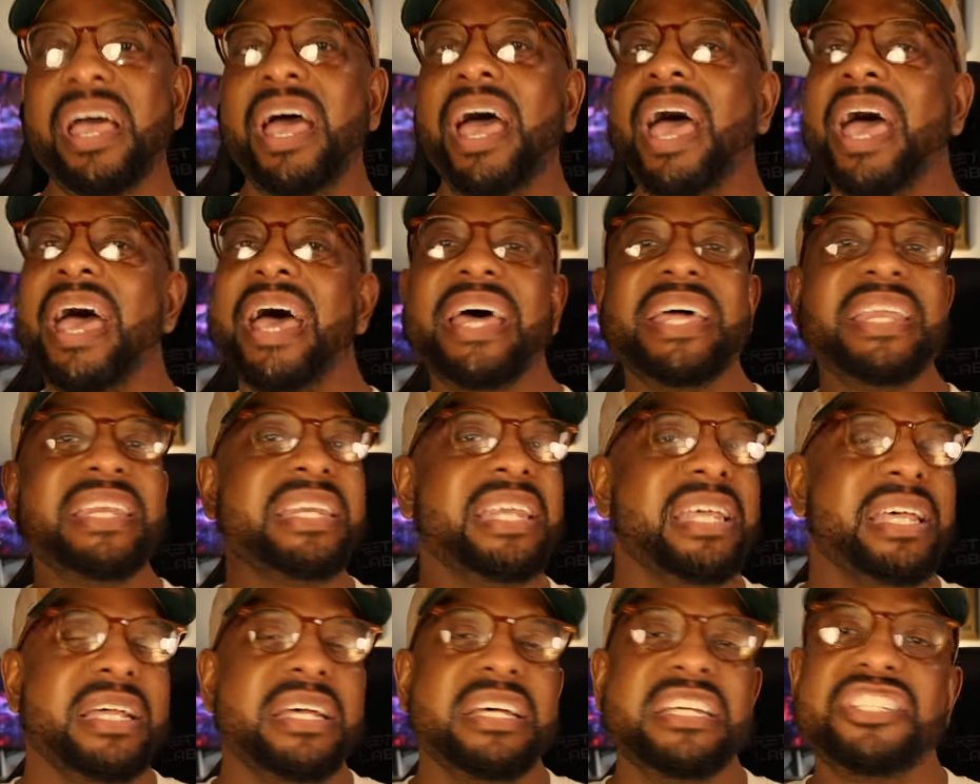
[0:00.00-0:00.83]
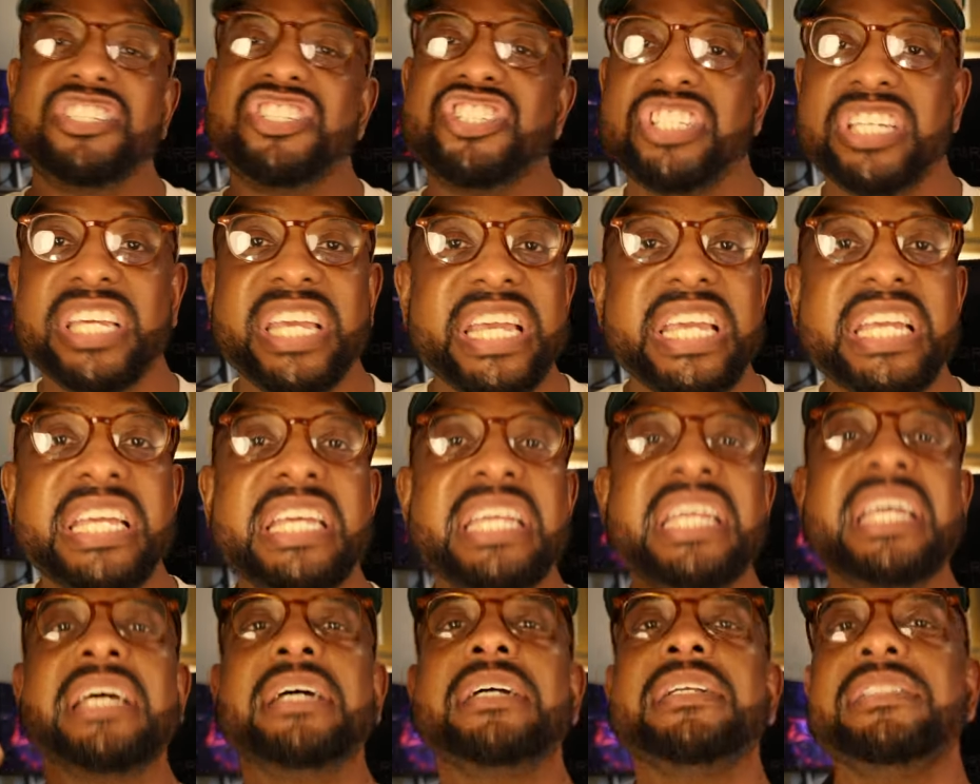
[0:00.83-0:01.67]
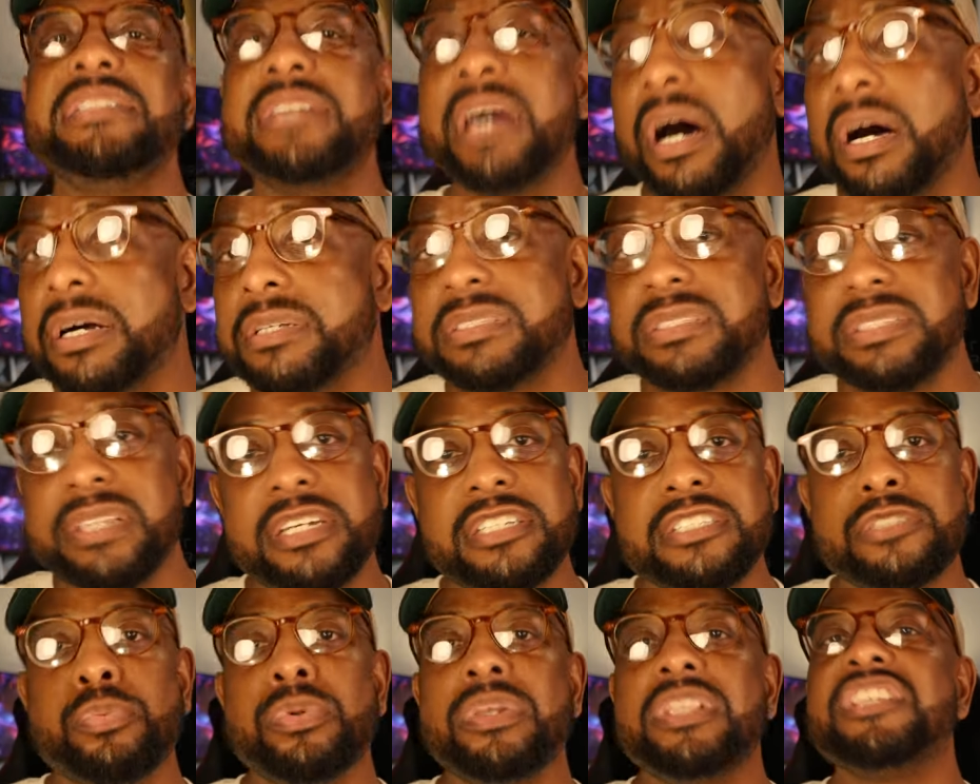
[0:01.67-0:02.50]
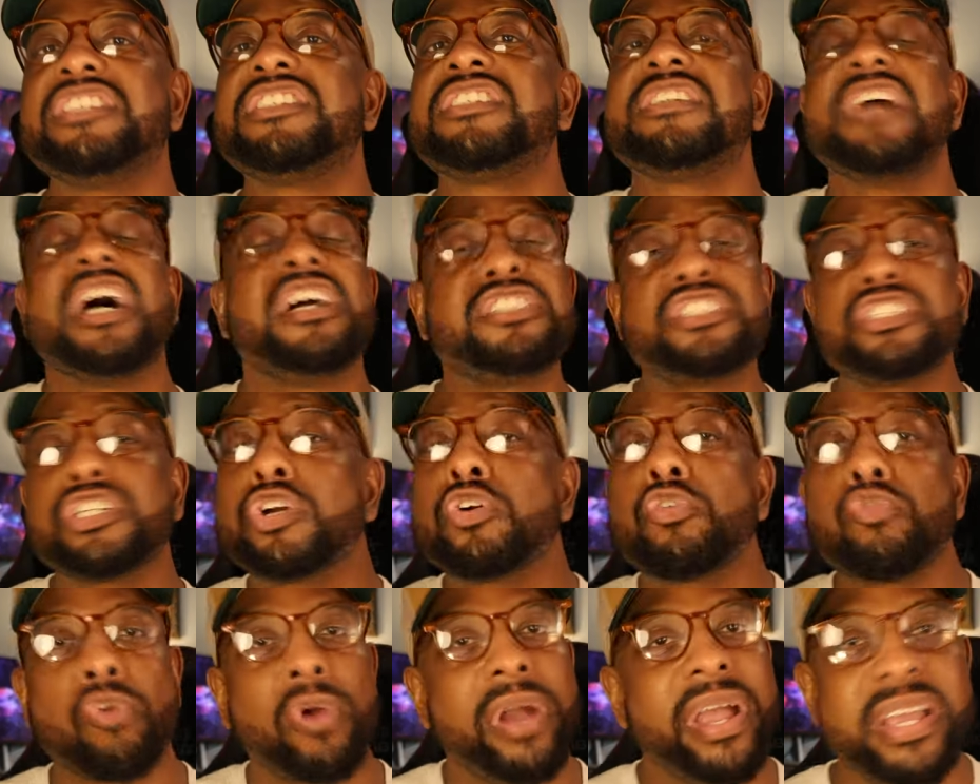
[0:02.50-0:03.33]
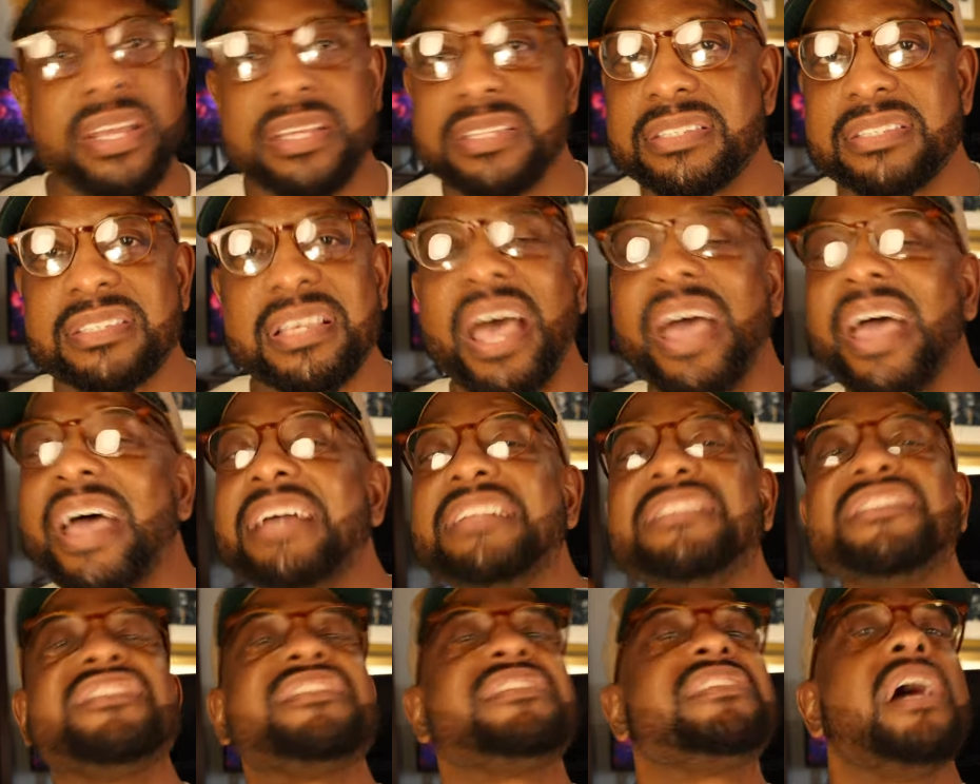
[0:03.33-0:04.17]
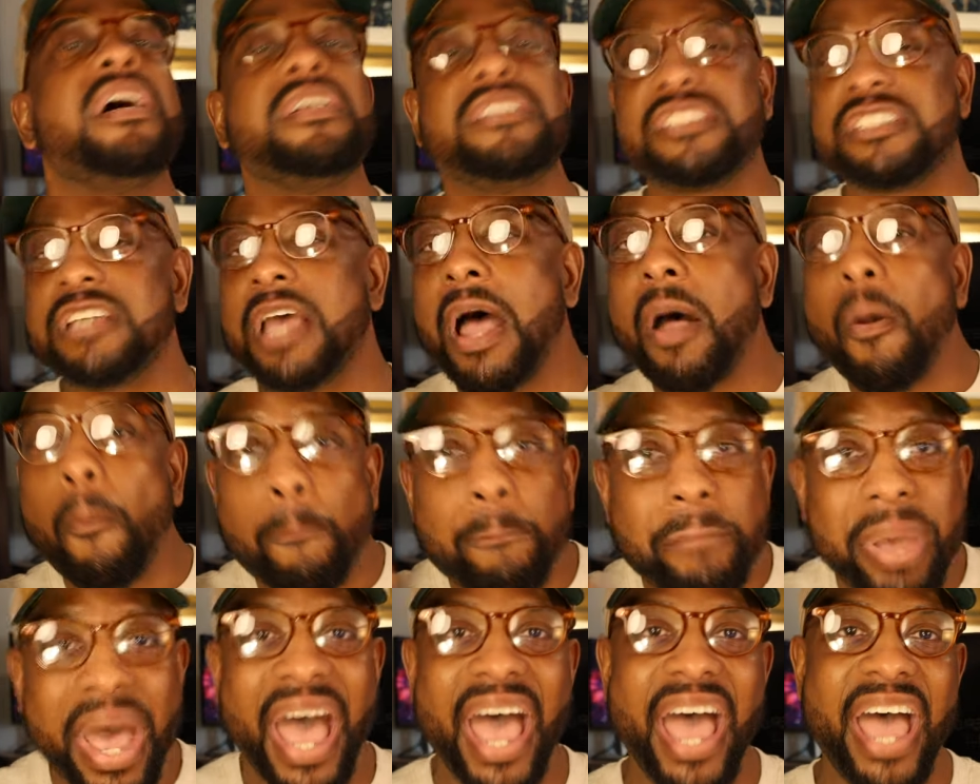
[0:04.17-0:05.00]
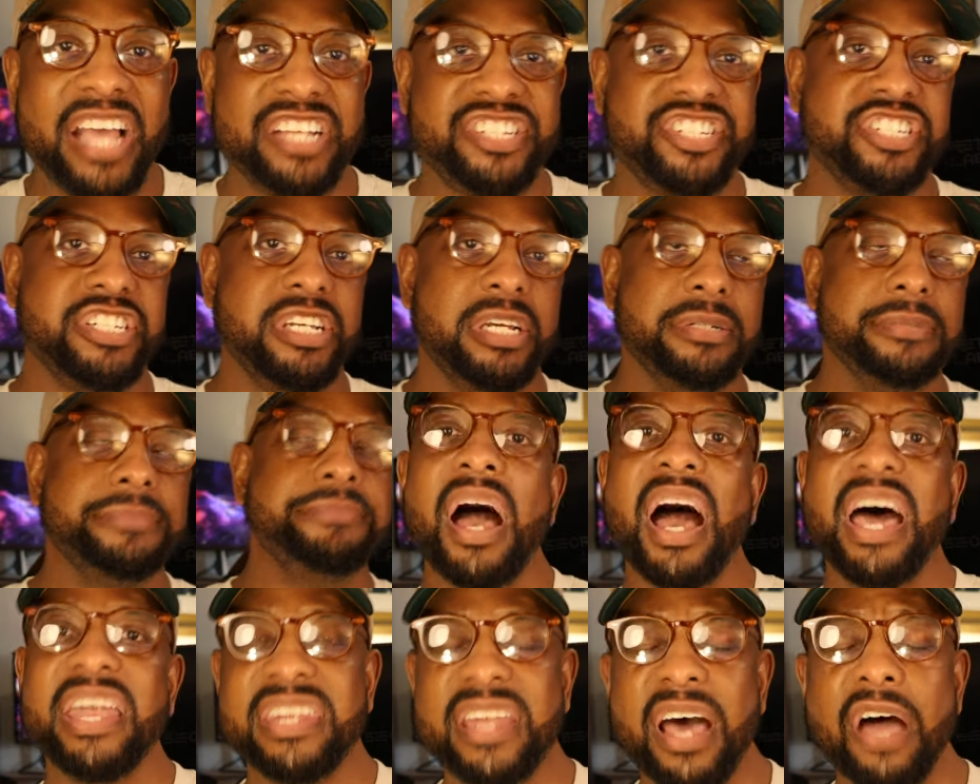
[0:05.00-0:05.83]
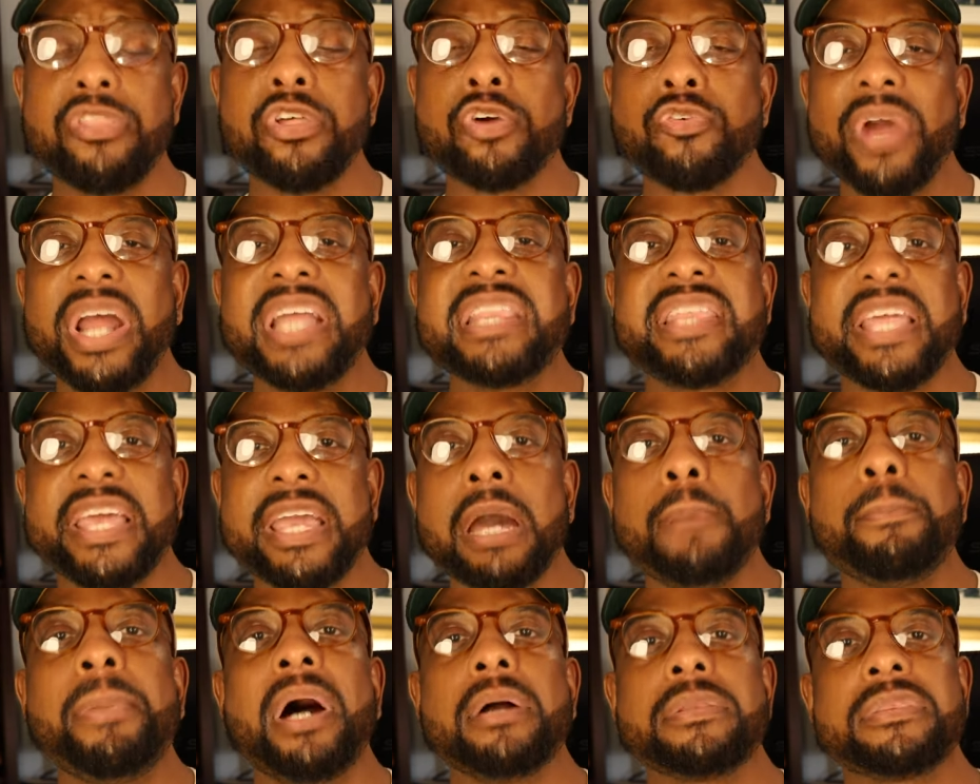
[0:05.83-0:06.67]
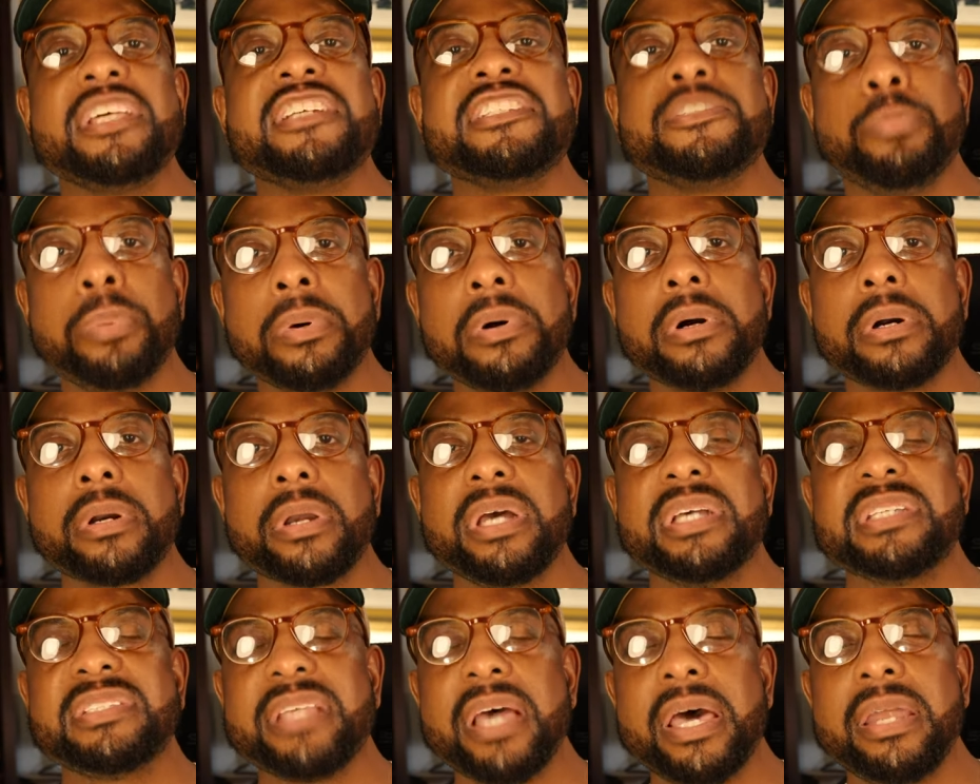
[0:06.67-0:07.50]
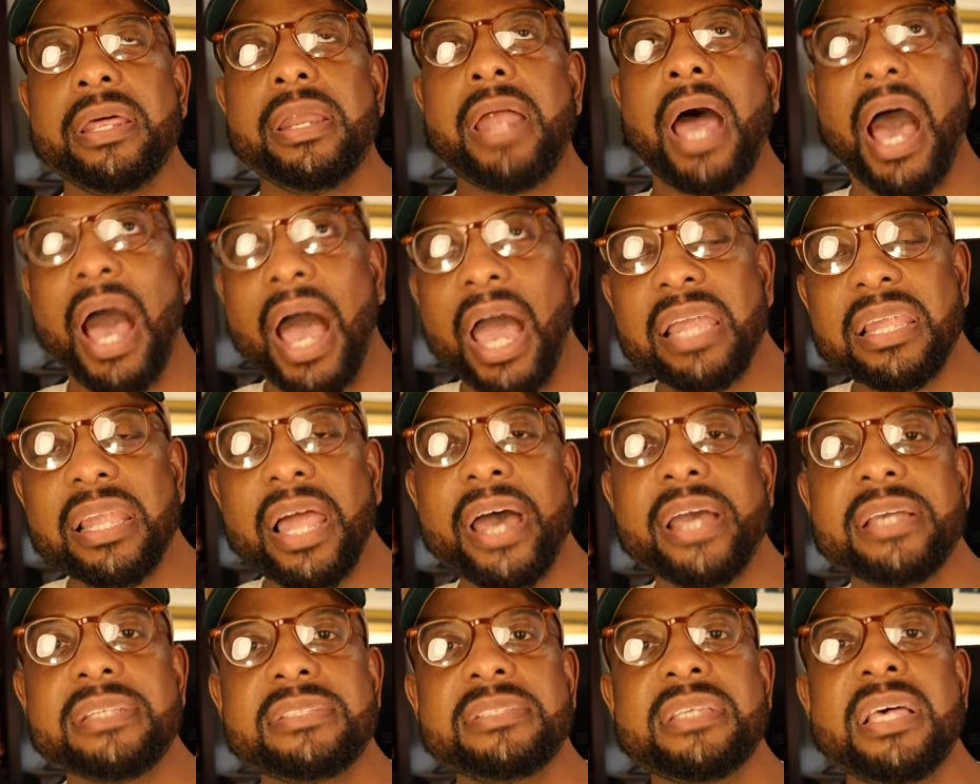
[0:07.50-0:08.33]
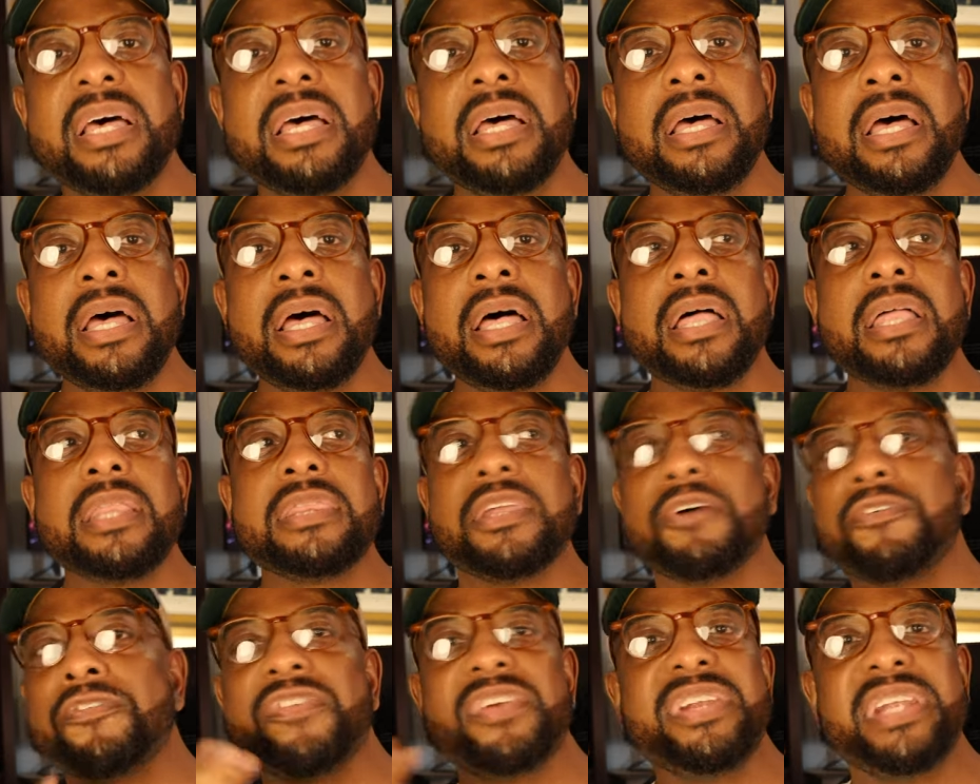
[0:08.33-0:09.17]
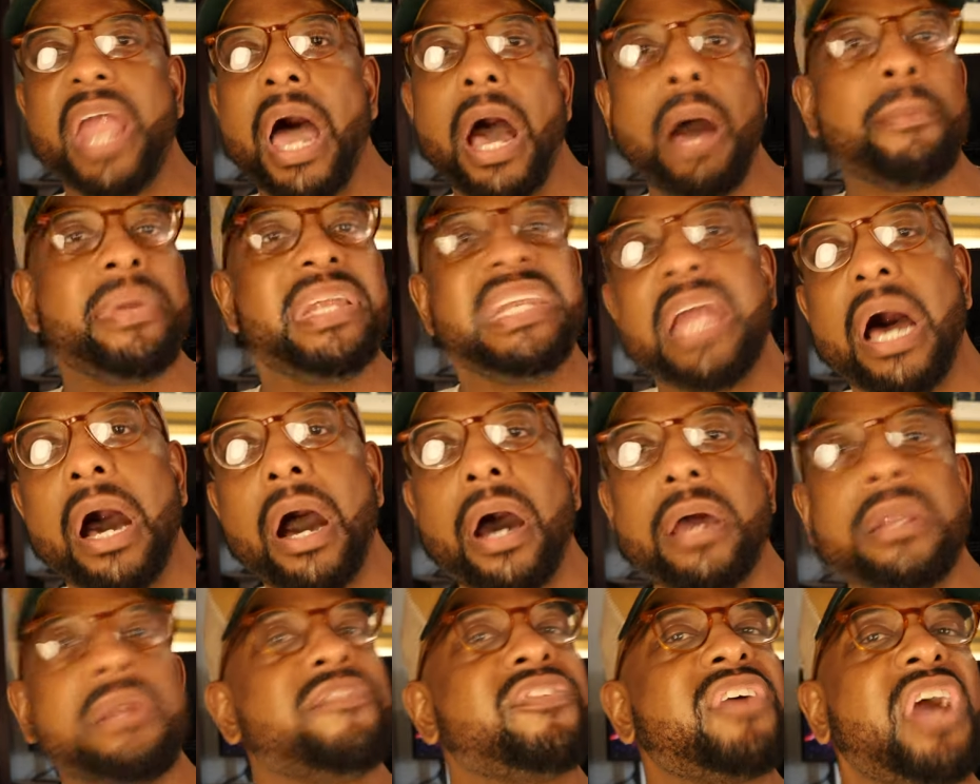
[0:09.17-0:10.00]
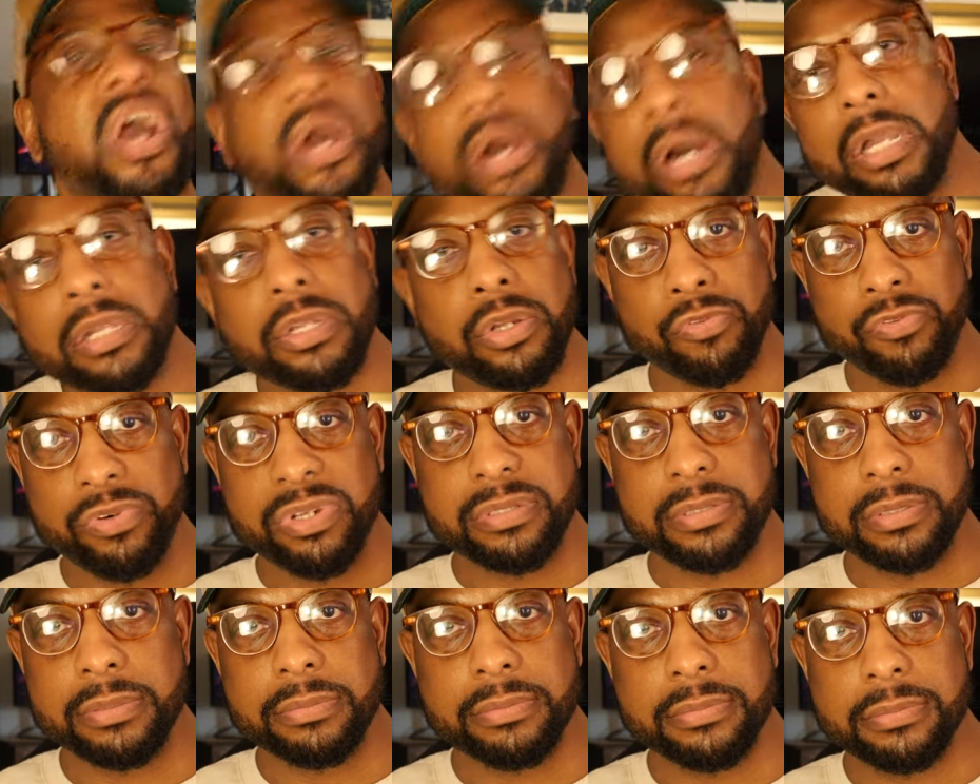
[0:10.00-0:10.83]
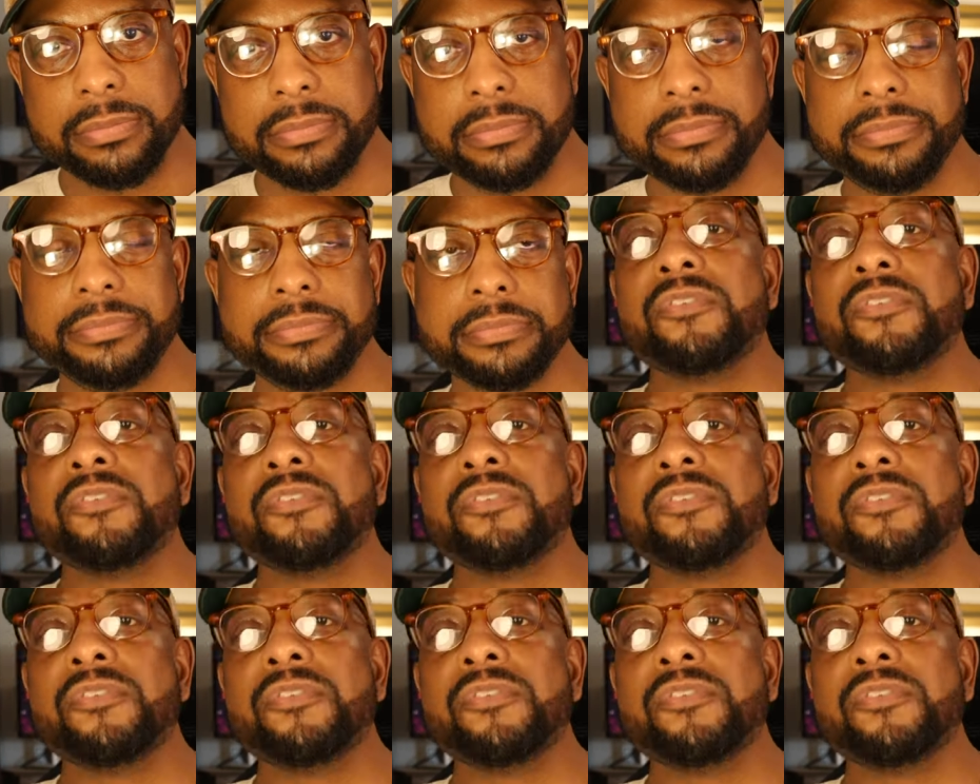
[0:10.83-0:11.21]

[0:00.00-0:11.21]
And she does this with such grace and such passion. Another great thing about this book is that it highlights the phenomenon of colorism.